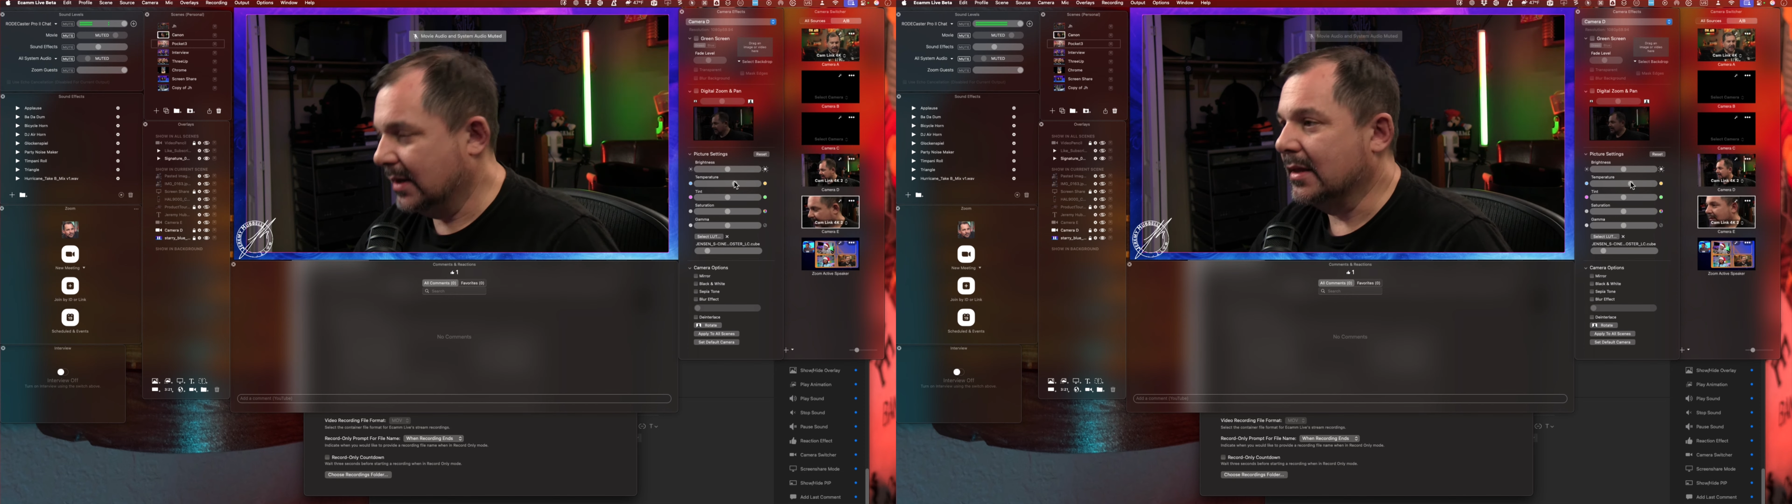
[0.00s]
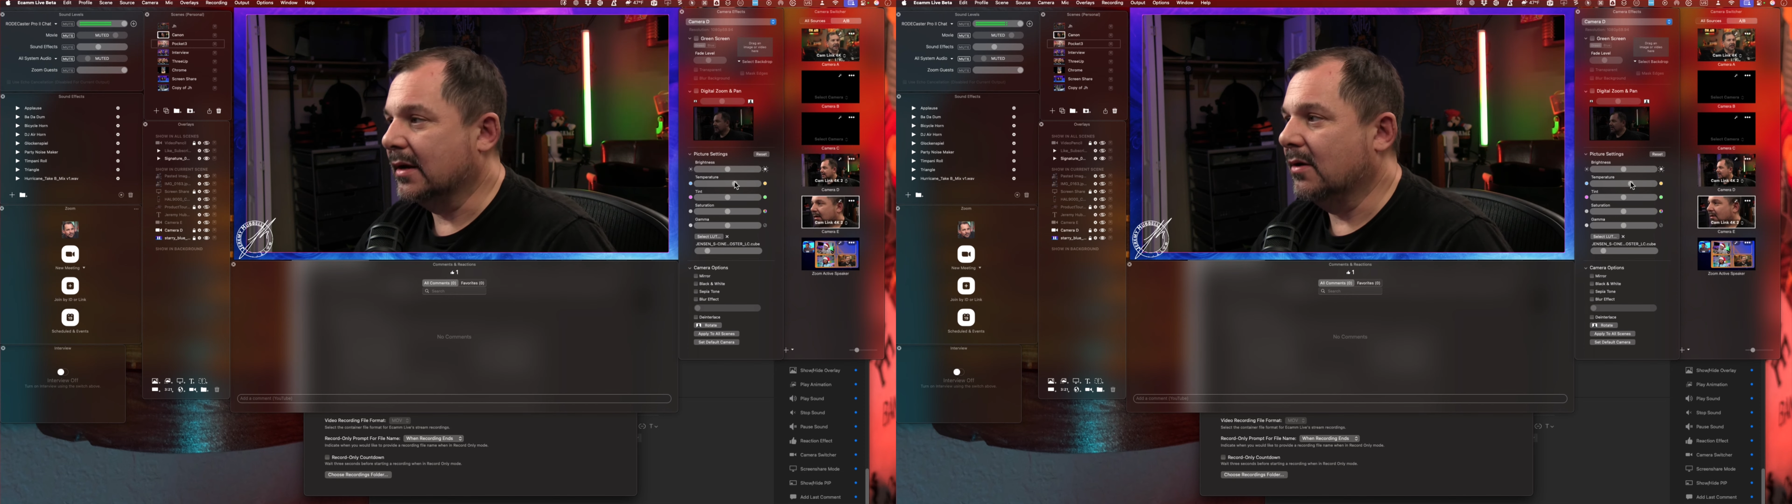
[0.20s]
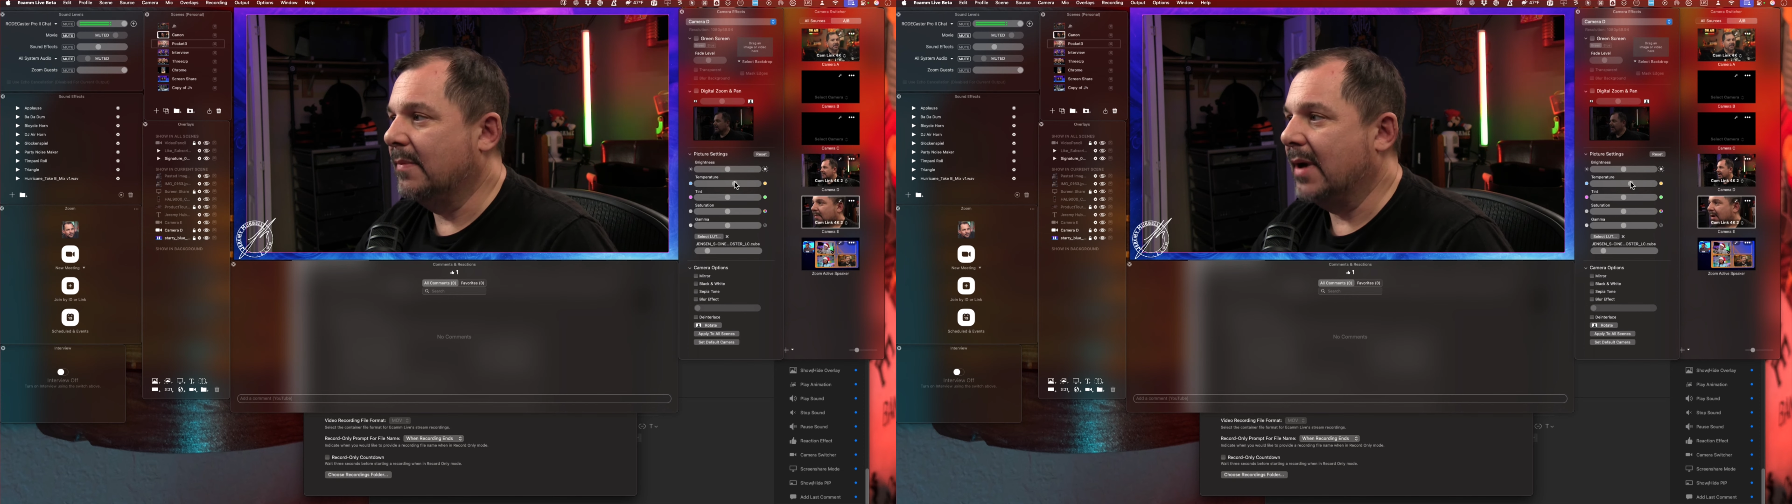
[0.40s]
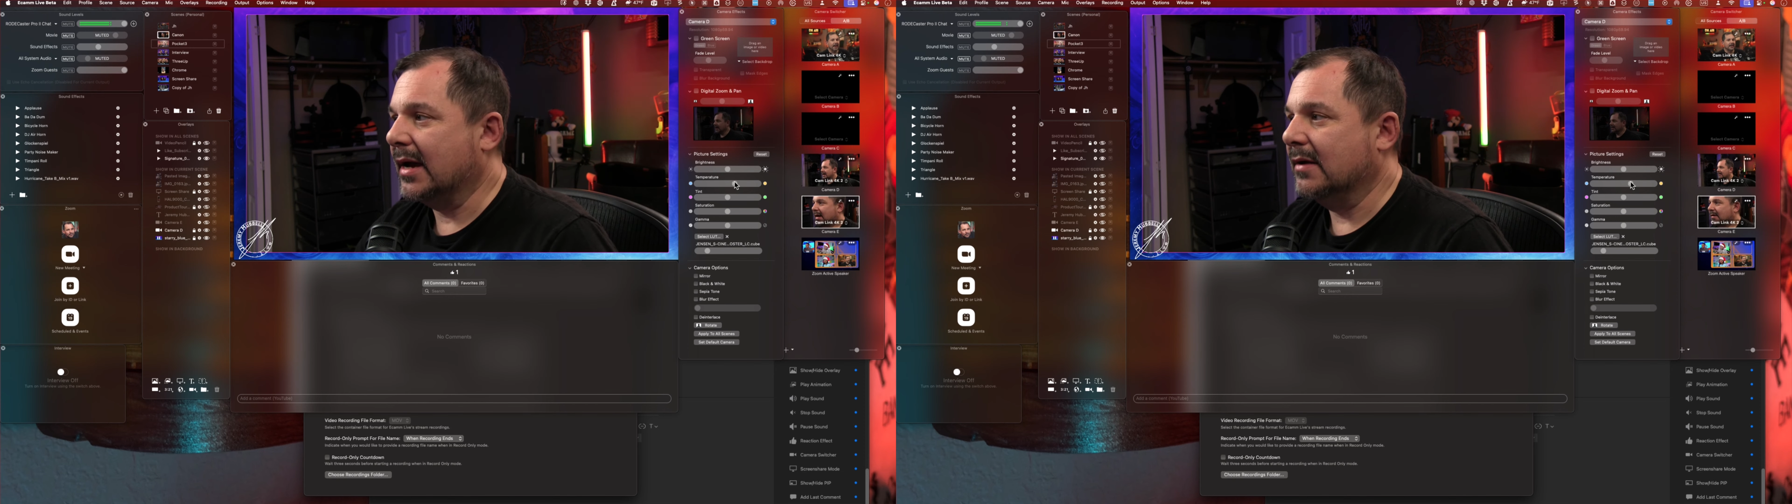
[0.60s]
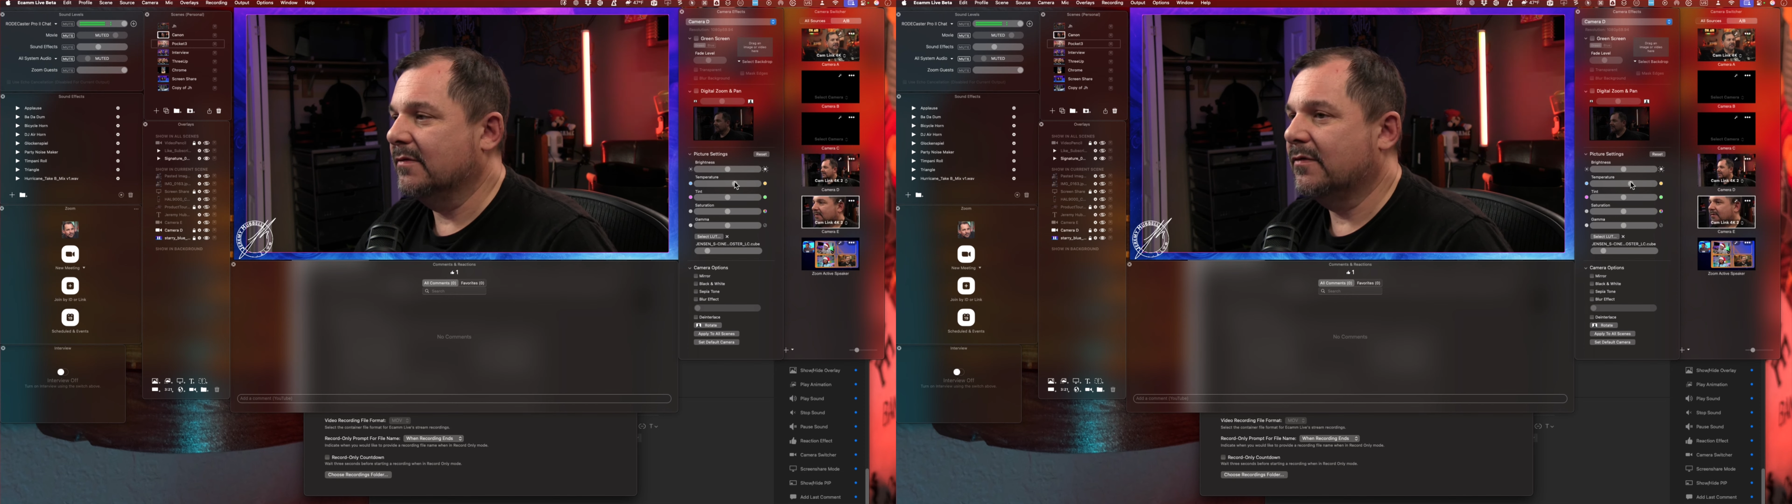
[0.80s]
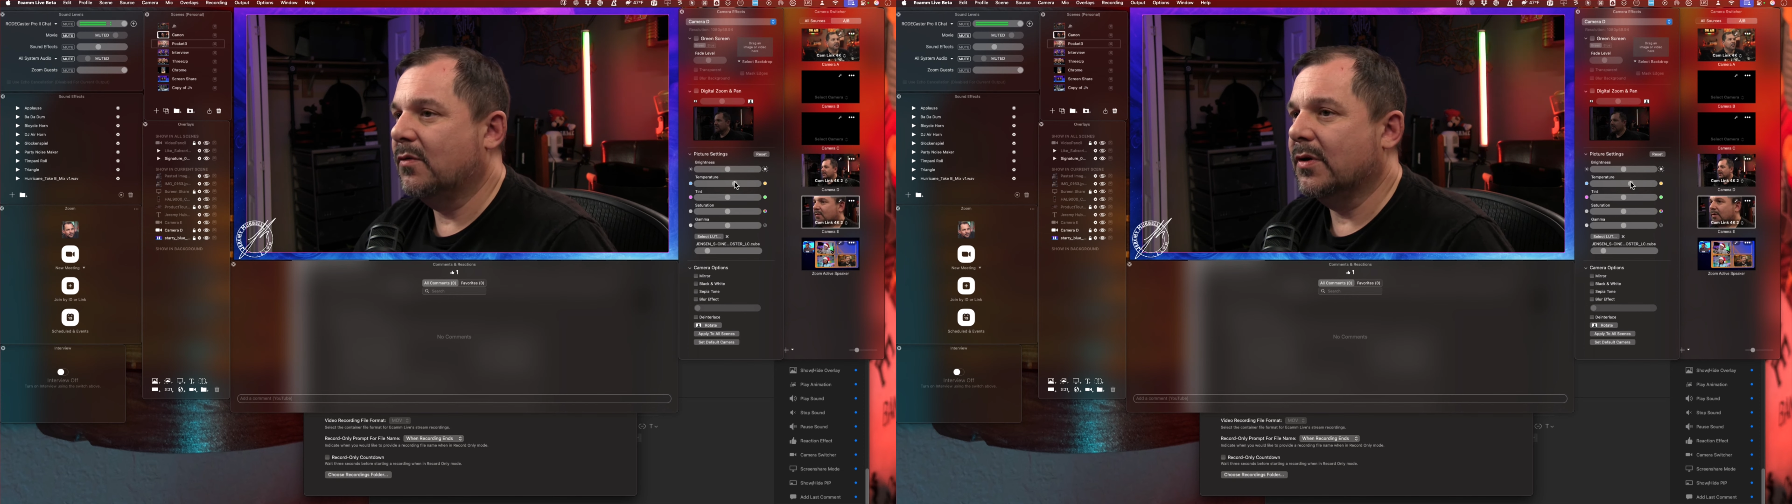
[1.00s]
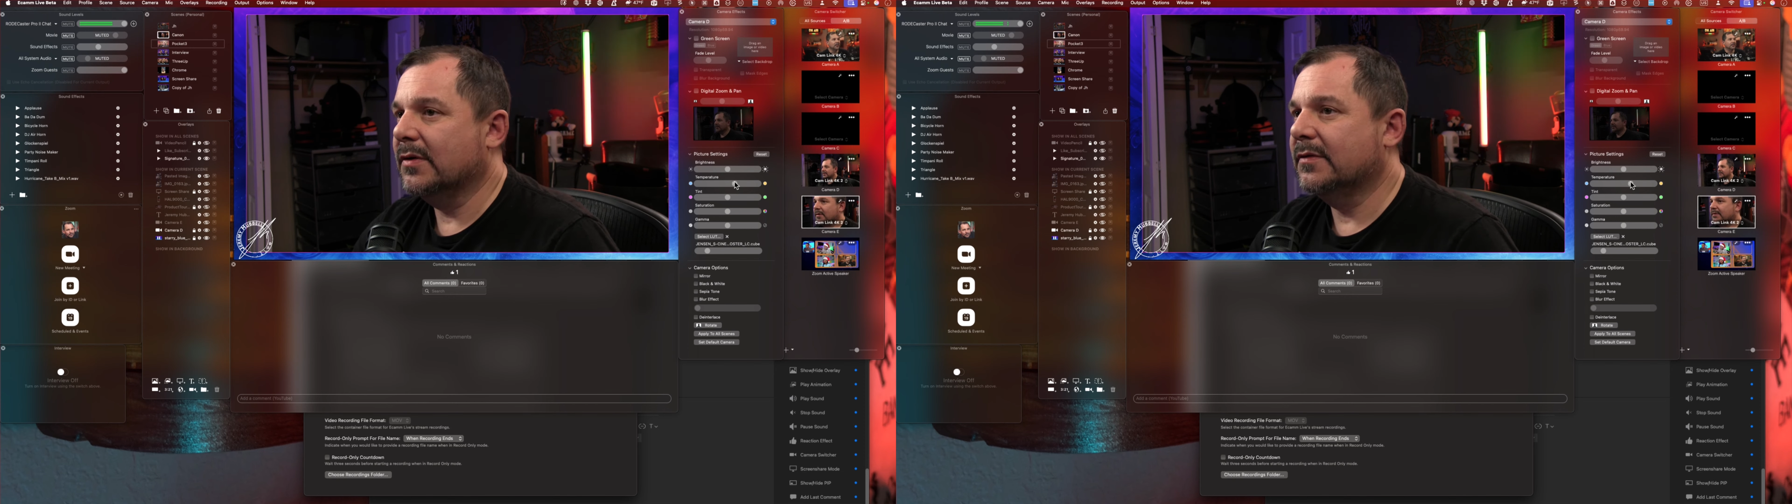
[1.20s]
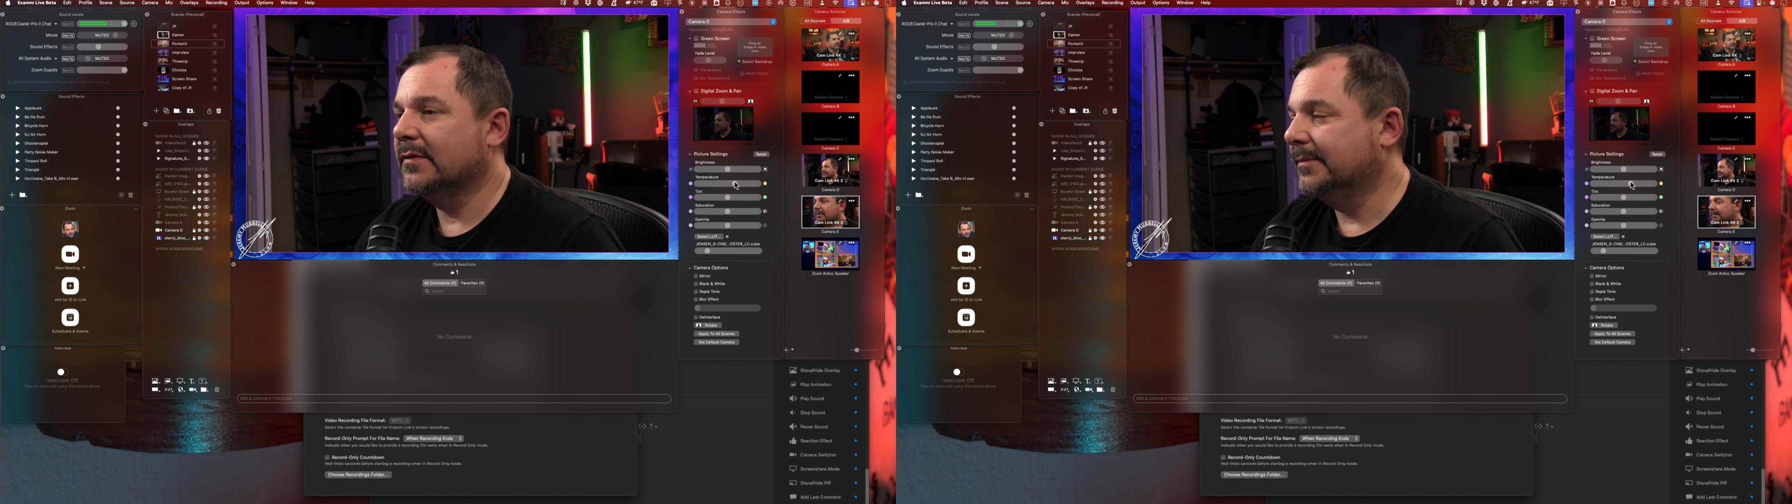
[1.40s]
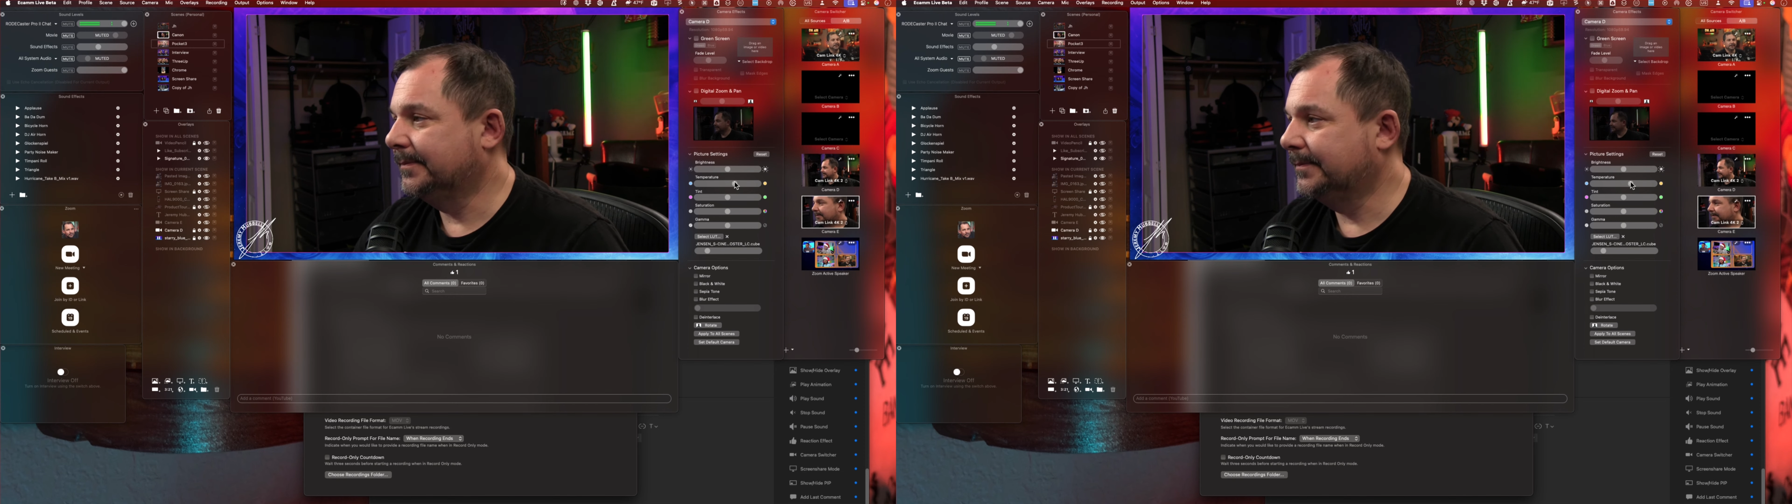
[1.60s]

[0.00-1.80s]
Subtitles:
and then go back and forth.